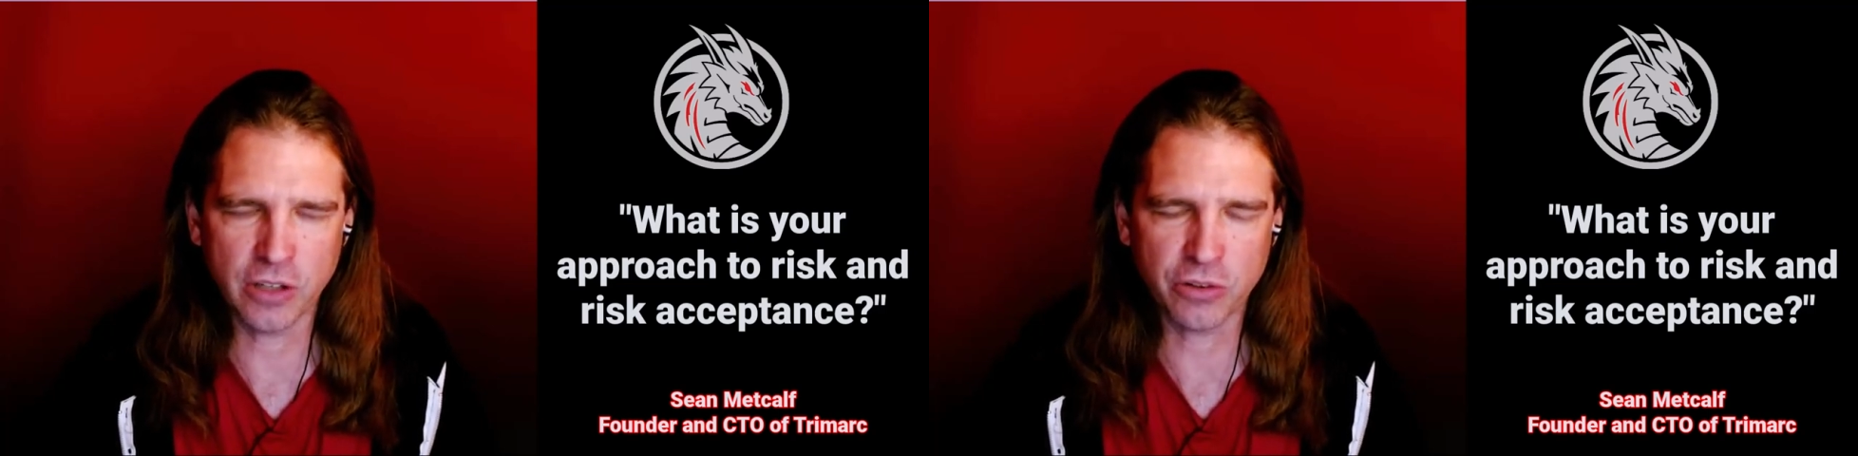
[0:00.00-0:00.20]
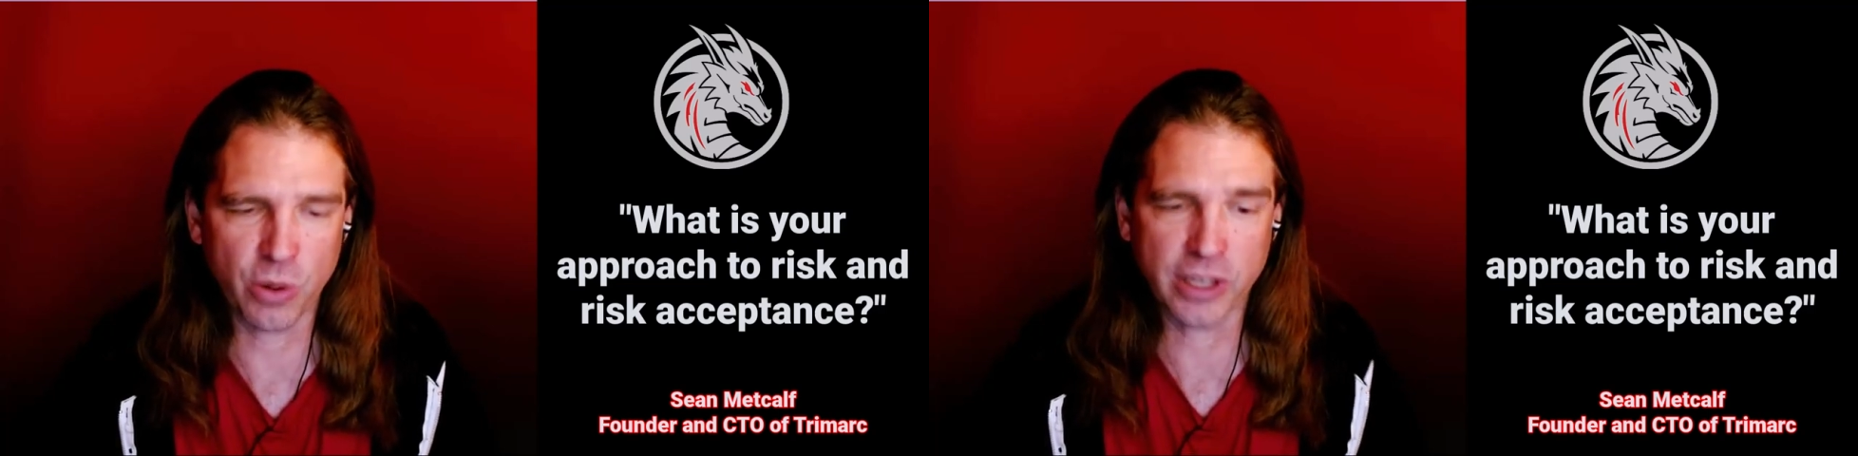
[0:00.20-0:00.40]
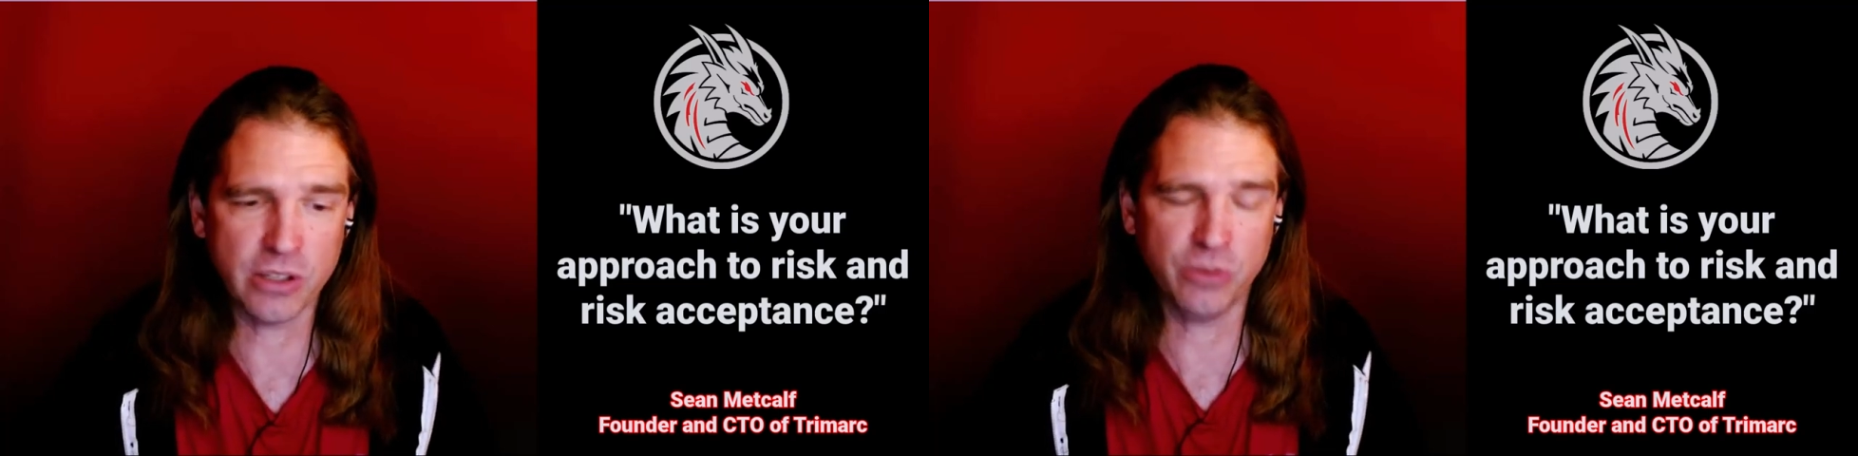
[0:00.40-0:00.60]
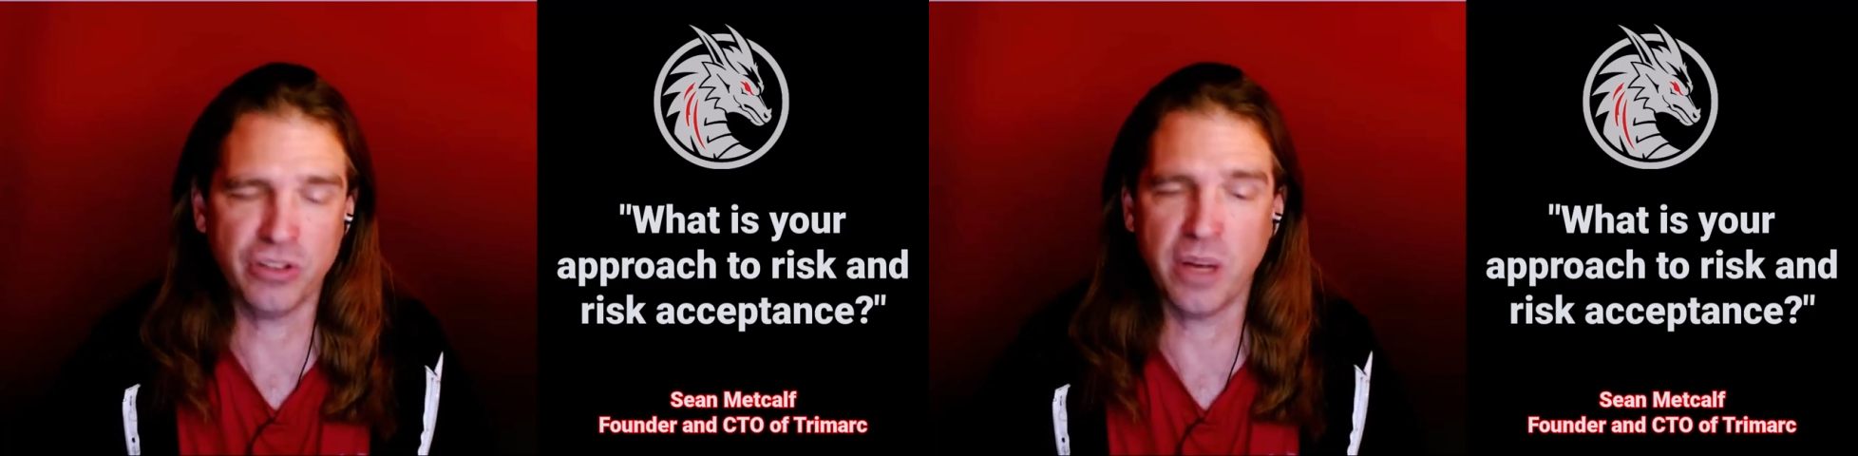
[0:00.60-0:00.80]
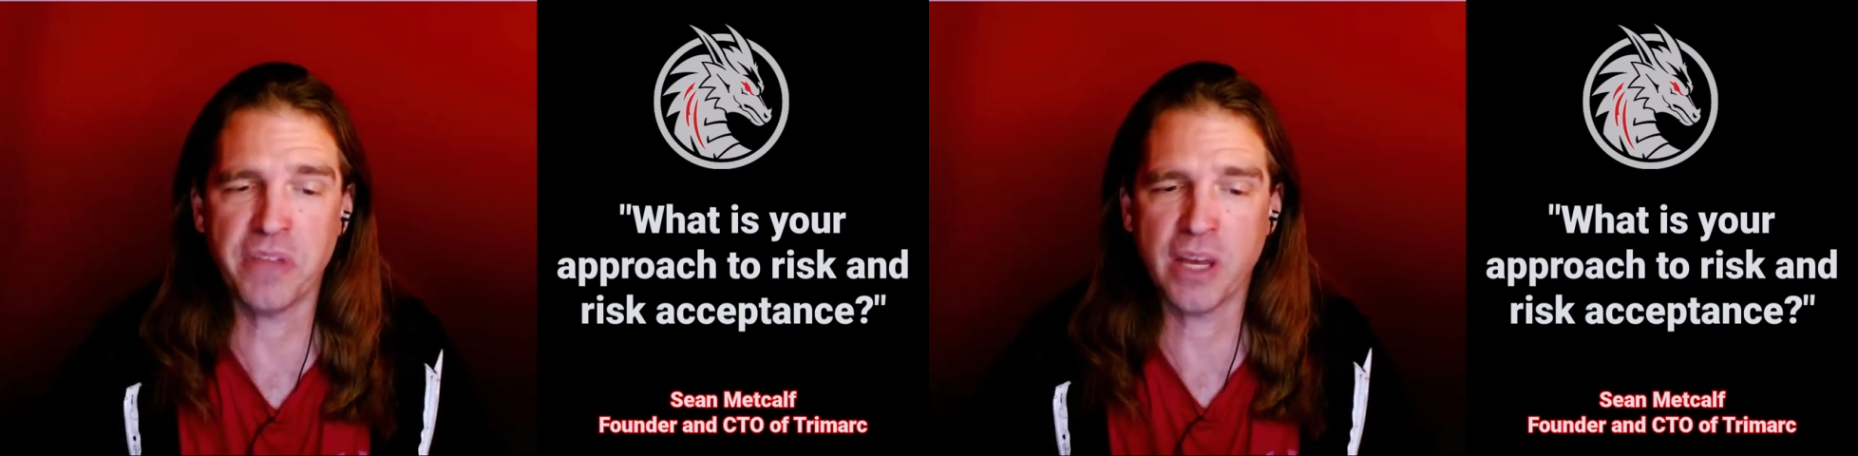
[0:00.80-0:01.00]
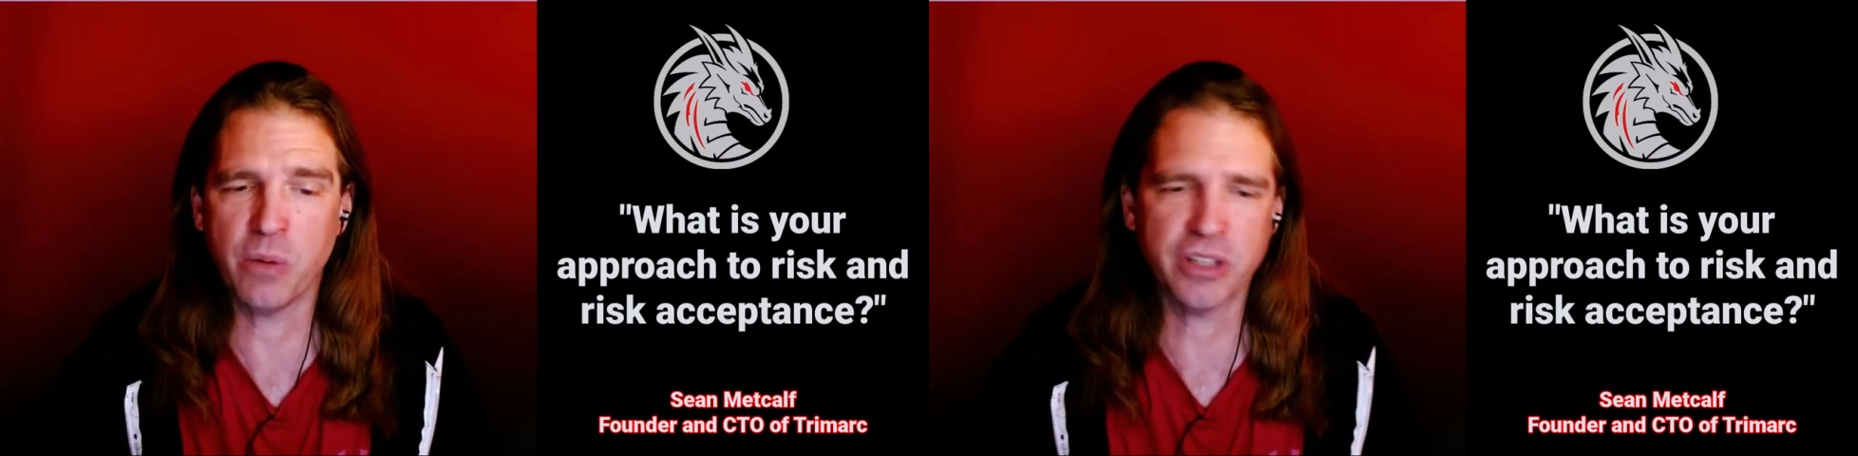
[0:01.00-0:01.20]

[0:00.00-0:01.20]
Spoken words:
going to do something with the